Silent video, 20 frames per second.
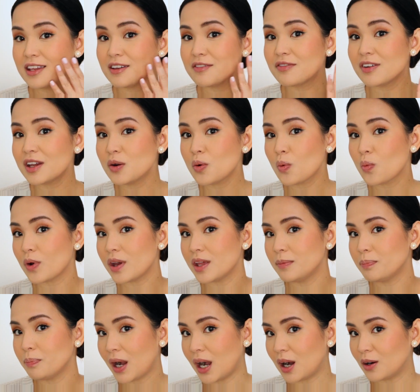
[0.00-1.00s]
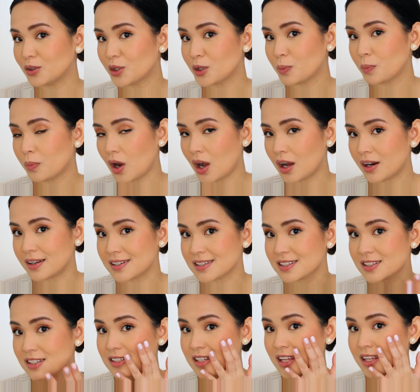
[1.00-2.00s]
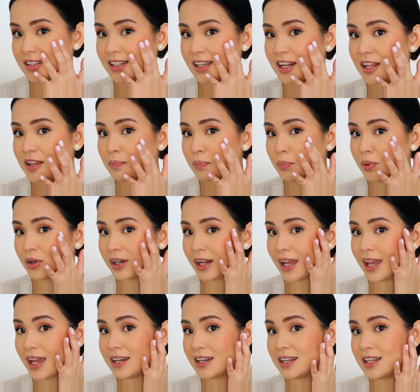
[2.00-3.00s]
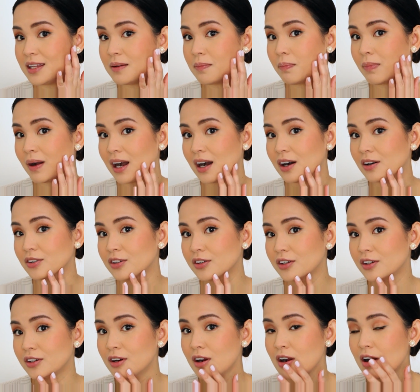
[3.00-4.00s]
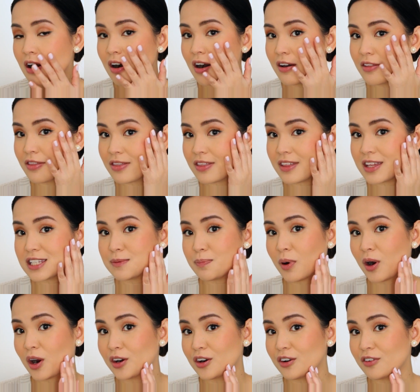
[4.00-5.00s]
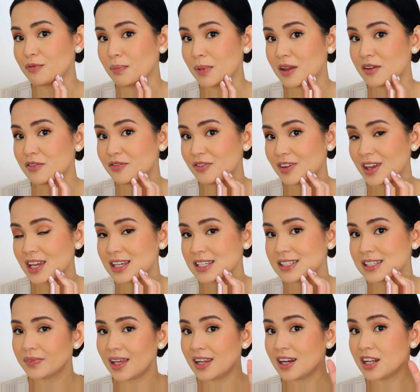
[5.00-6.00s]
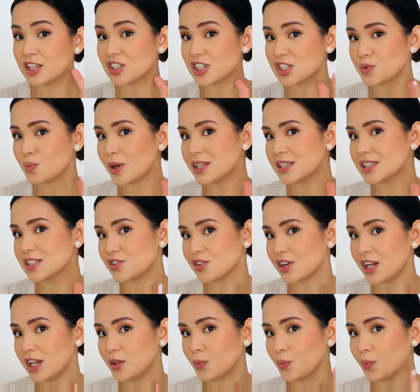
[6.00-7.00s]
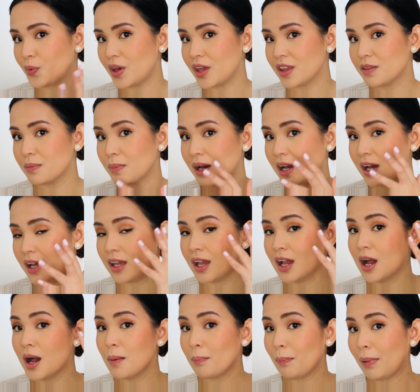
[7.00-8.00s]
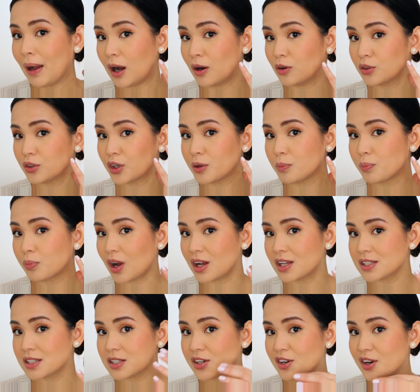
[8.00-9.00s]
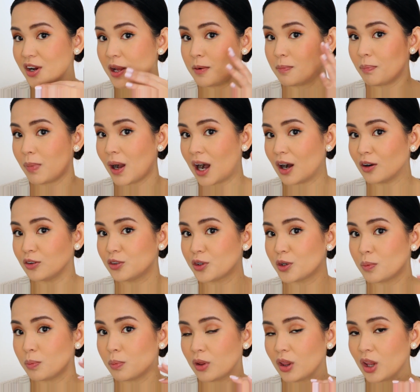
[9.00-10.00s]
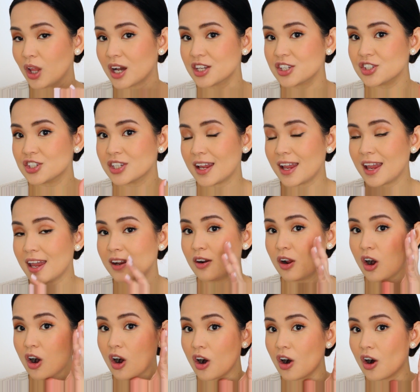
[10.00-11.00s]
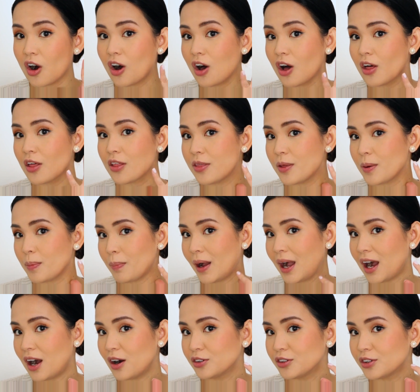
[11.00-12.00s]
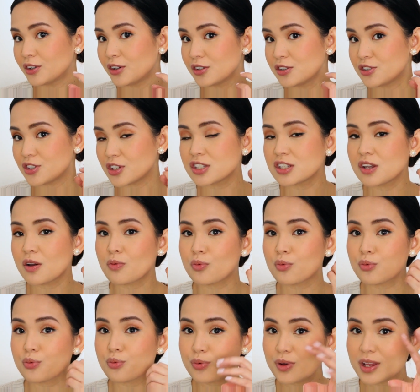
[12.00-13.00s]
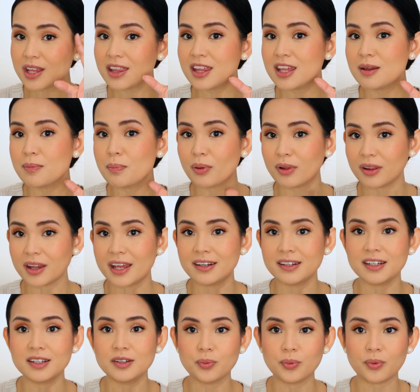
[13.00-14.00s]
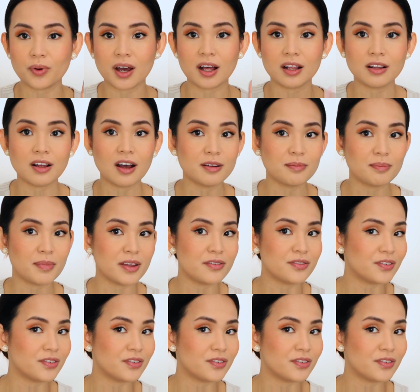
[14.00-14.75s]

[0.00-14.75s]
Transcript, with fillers: Even with powder products, because I didn't put any powder on this part of my face, and it just went straight with my powder bronzer and powder blush, and all the powder just really blended well on my